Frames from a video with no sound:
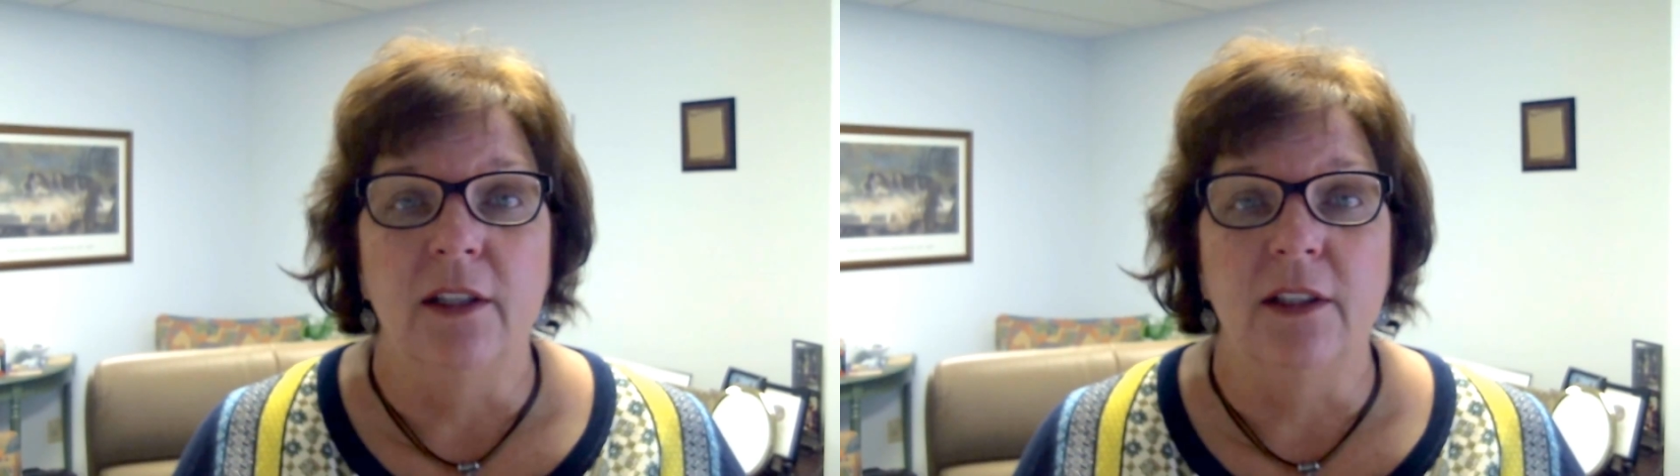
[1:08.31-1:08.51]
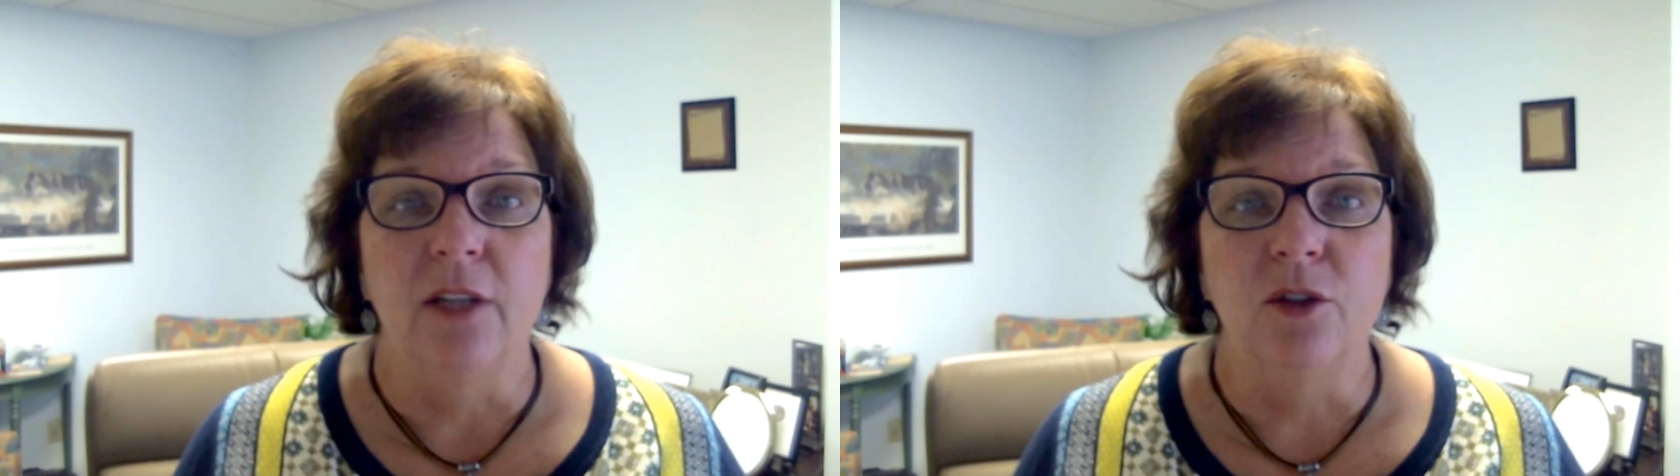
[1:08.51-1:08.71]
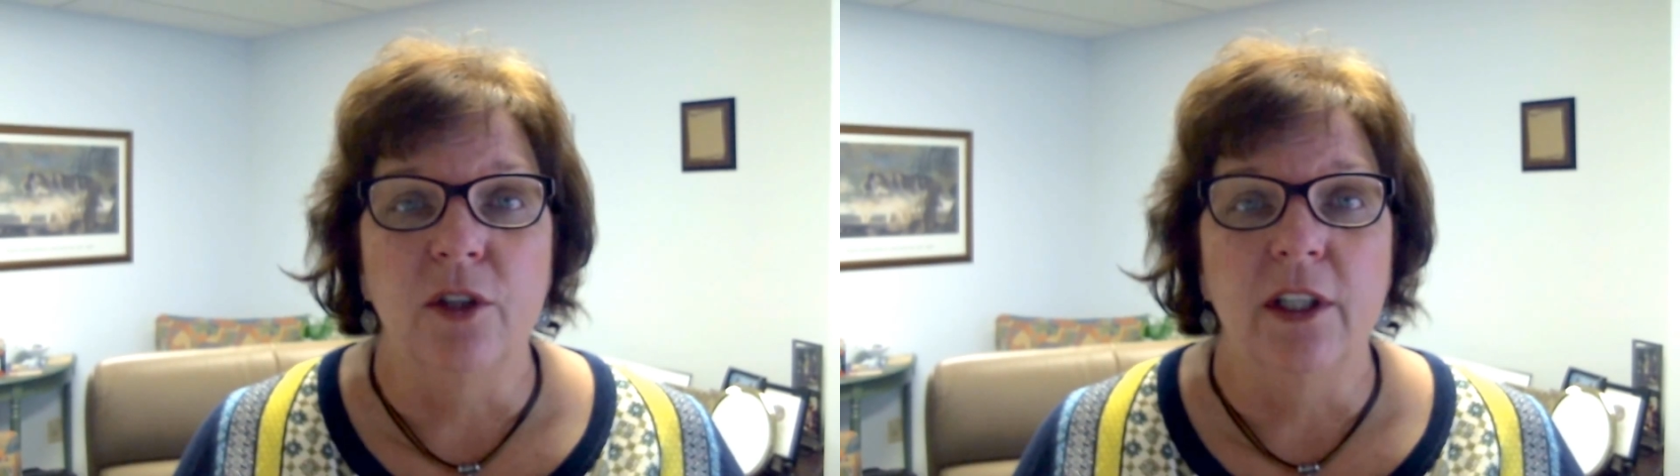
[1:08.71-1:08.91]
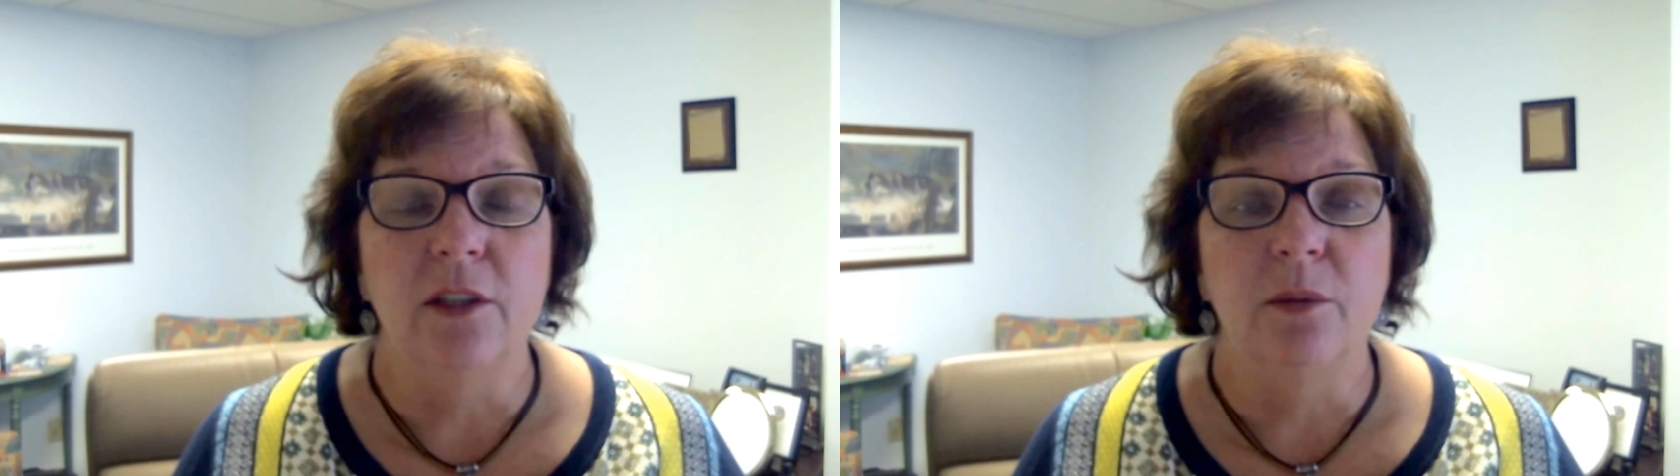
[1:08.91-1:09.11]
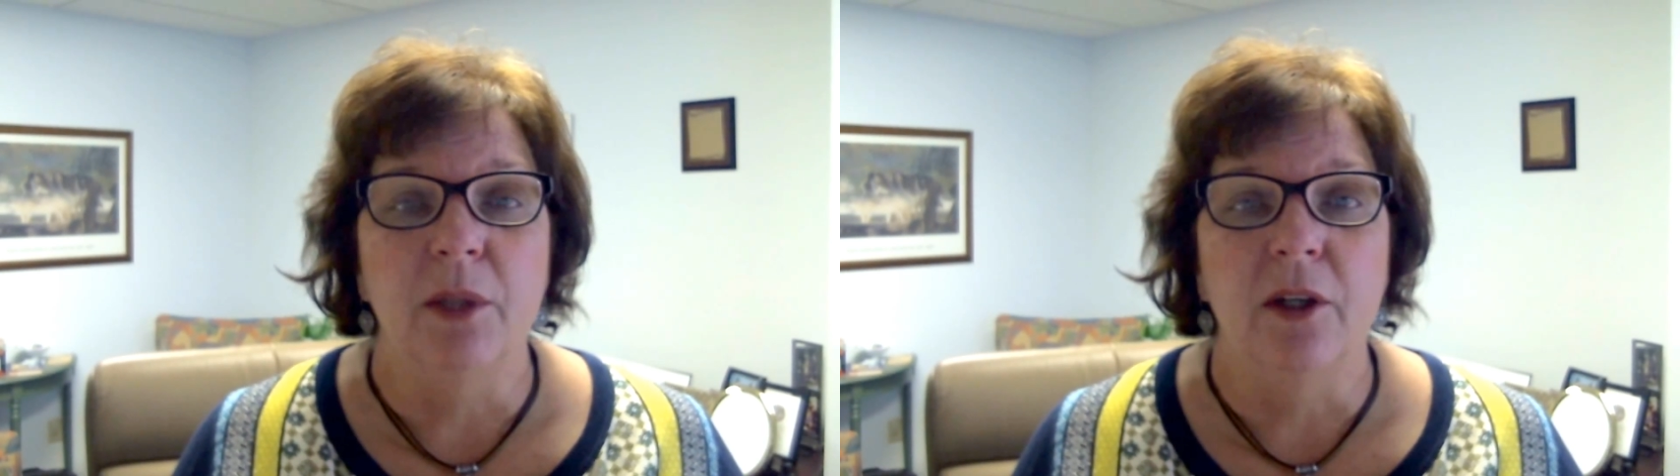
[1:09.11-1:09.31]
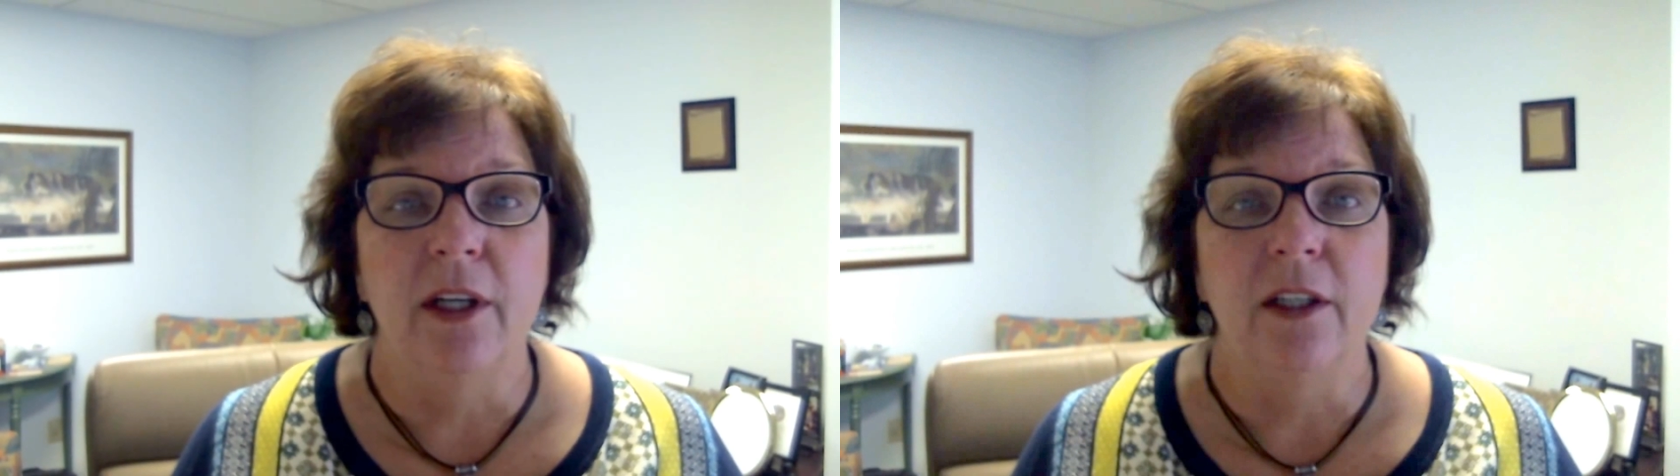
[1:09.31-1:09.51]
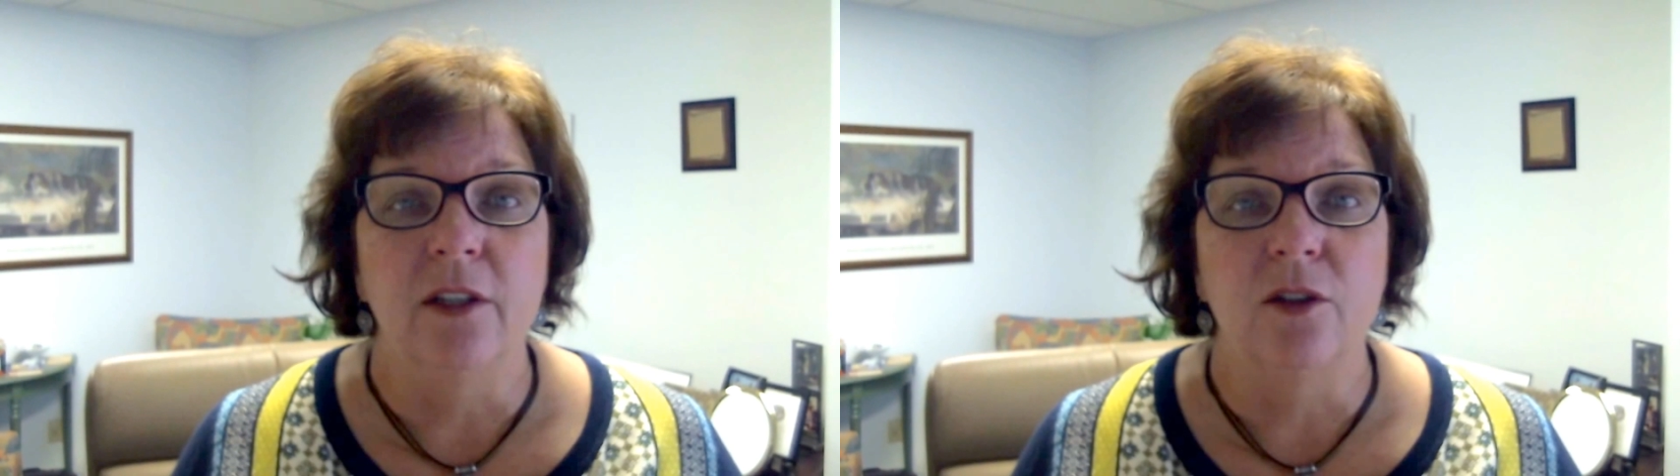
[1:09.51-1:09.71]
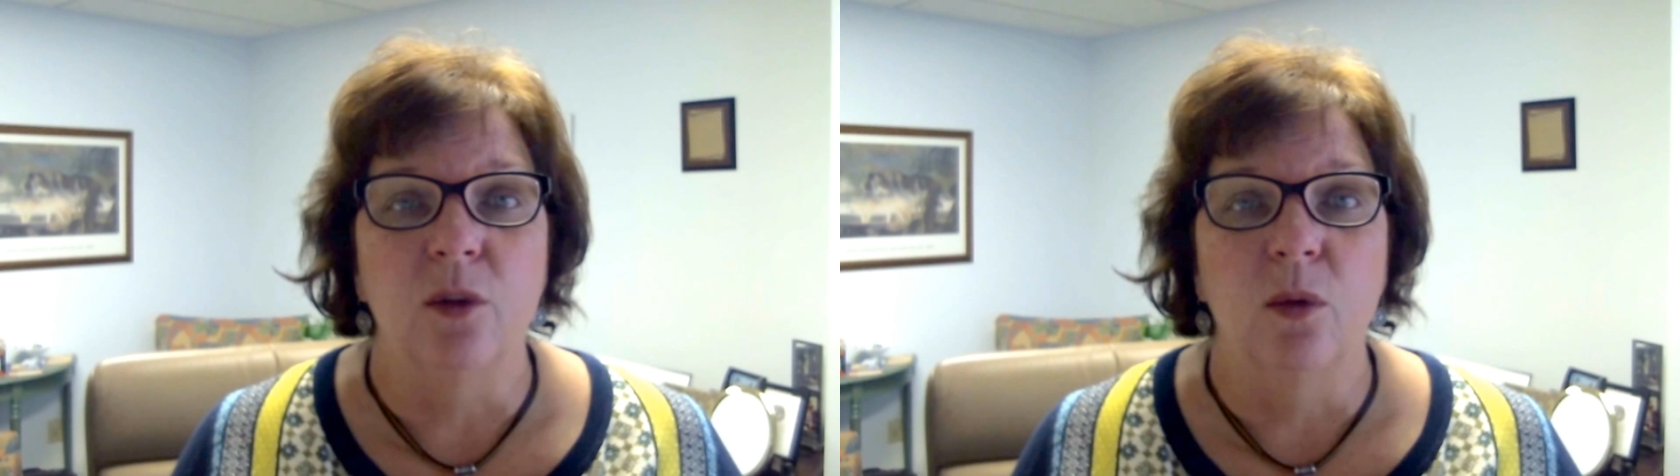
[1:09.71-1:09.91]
sensory experience